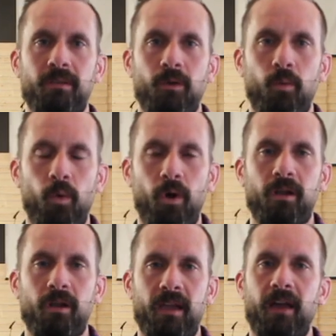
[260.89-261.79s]
the work
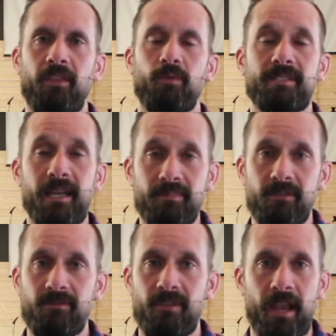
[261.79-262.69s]
of God, the
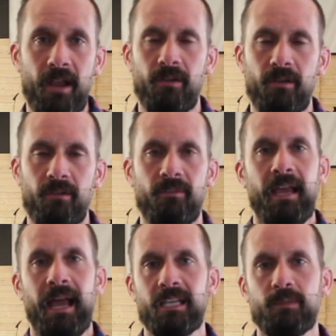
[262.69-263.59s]
redemptive narrative
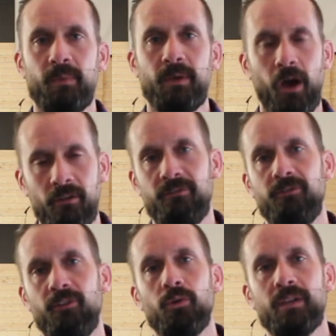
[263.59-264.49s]
has been
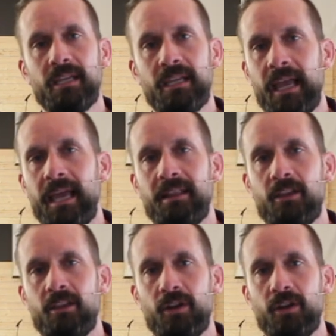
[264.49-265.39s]
unfolding, and
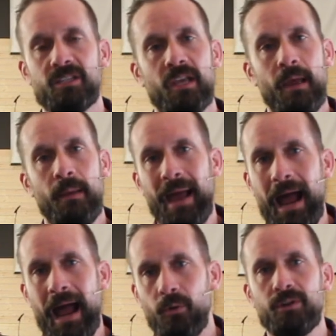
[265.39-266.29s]
there is
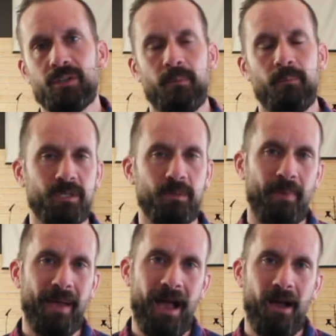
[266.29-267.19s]
powers and
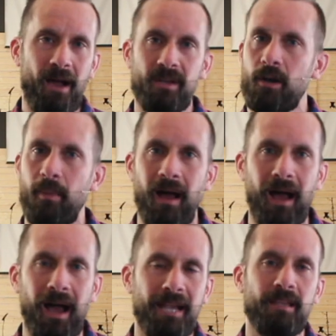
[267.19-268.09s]
principalities that are
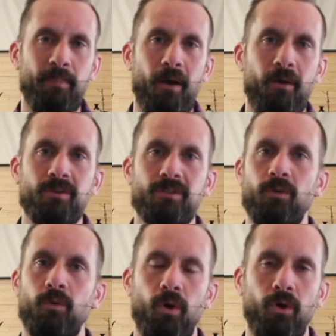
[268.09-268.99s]
behind the powers of
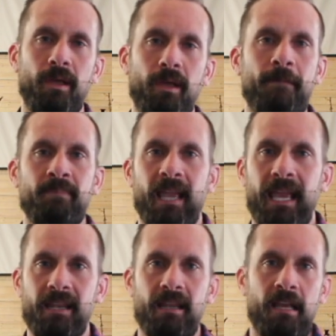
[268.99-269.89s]
the world,
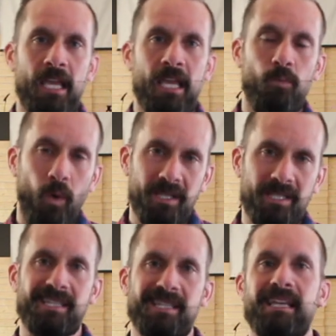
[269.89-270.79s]
and he wants
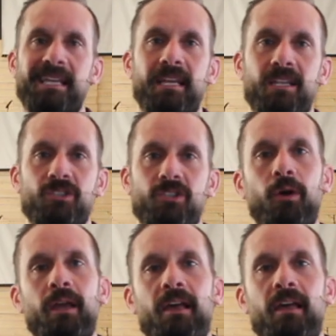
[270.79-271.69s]
to sink it in. So
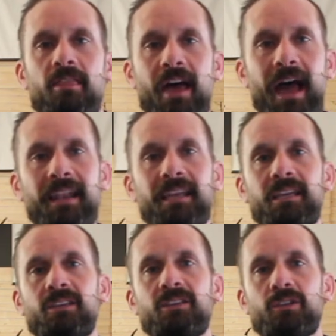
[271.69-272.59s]
that
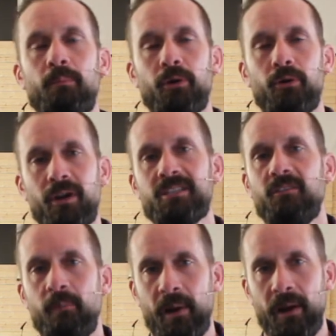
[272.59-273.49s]
is
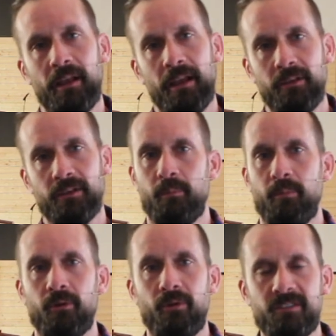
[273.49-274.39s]
progressive parallelism.
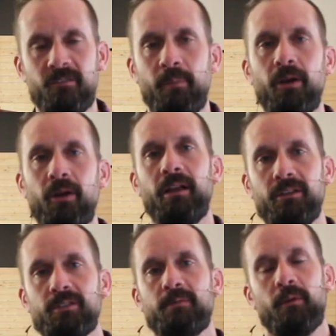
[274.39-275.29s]
Progressive
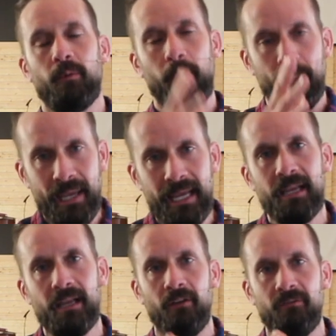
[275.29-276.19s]
parallelism, the
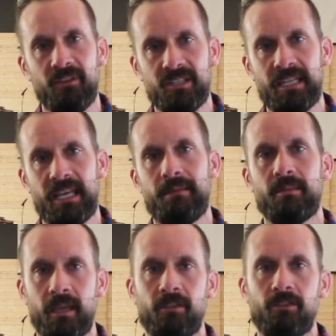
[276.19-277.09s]
repeating of the same
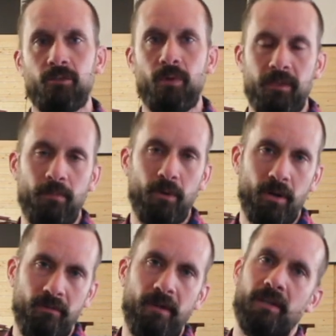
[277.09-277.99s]
thing throughout the book
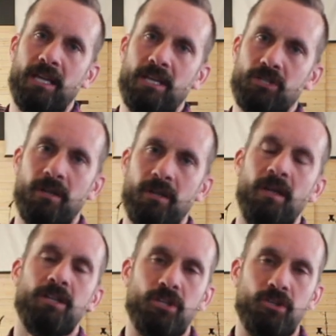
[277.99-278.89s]
of Revelation
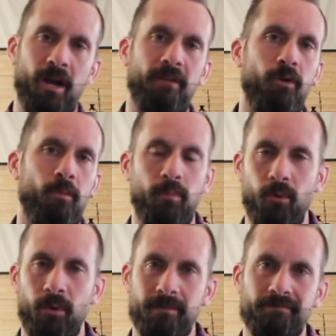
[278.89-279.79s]
to drive home a
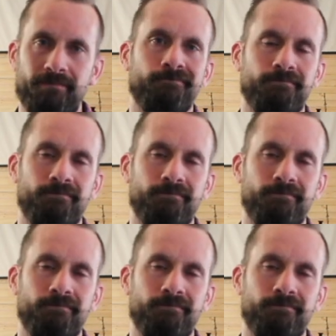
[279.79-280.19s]
point.